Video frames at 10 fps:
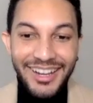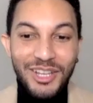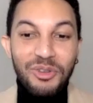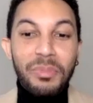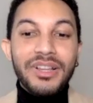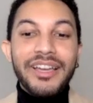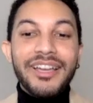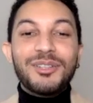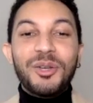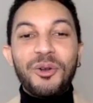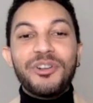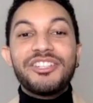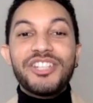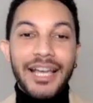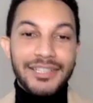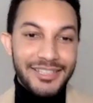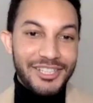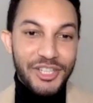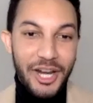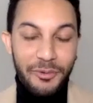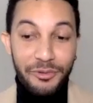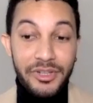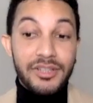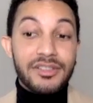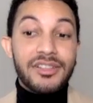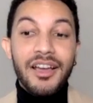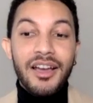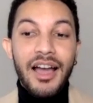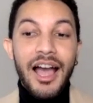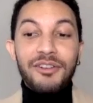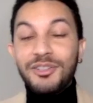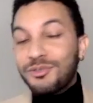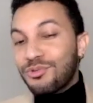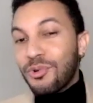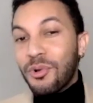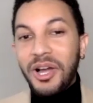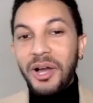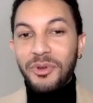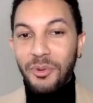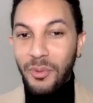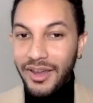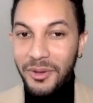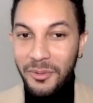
You play attorney Chastity Jeffries. How did this role come your way?